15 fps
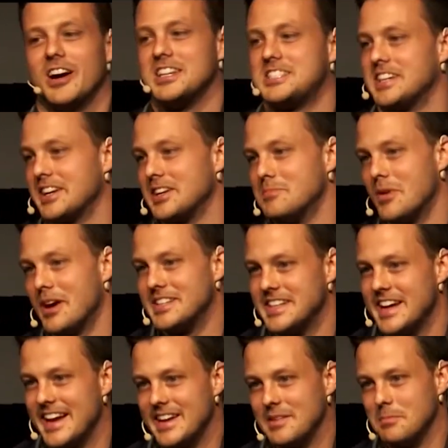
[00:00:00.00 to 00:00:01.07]
Lee Crockford,
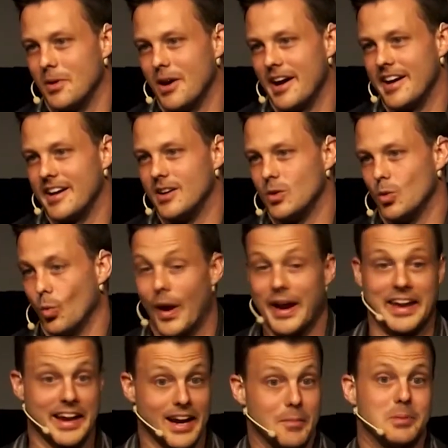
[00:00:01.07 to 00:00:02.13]
who has
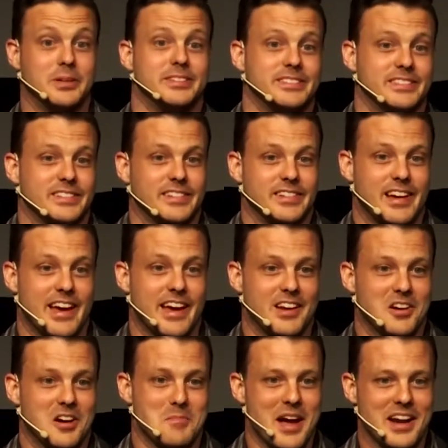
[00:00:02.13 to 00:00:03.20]
since become
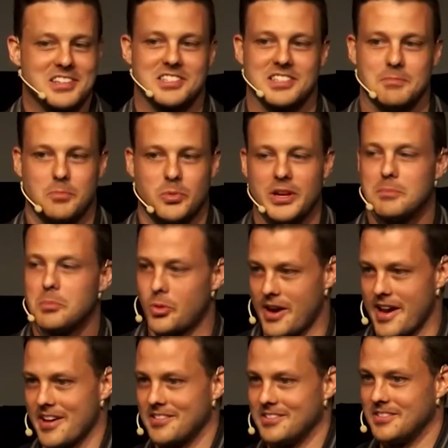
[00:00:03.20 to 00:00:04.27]
my partner
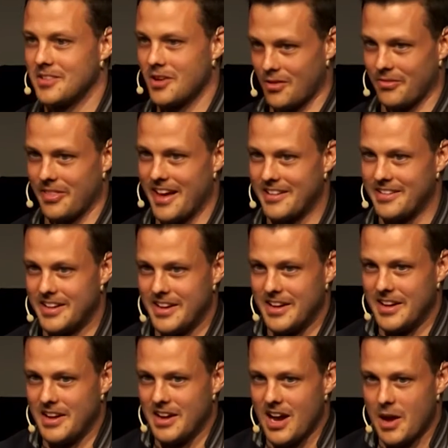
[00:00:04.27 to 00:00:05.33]
in crime and
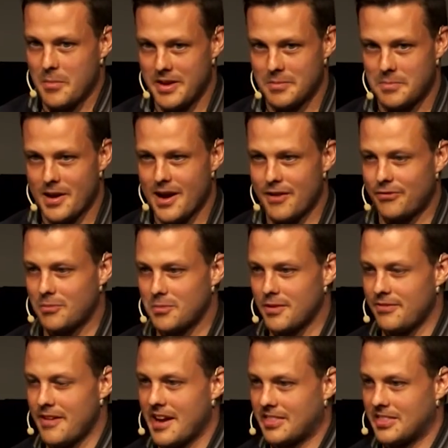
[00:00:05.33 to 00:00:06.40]
business partner in
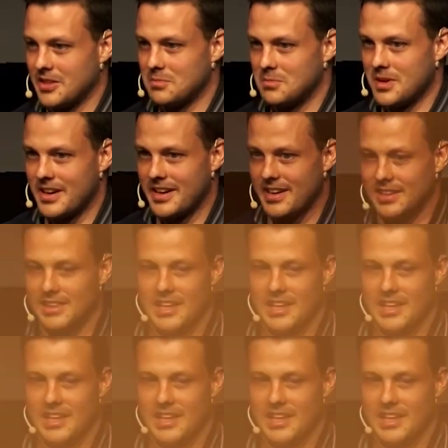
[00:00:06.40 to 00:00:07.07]
all sort of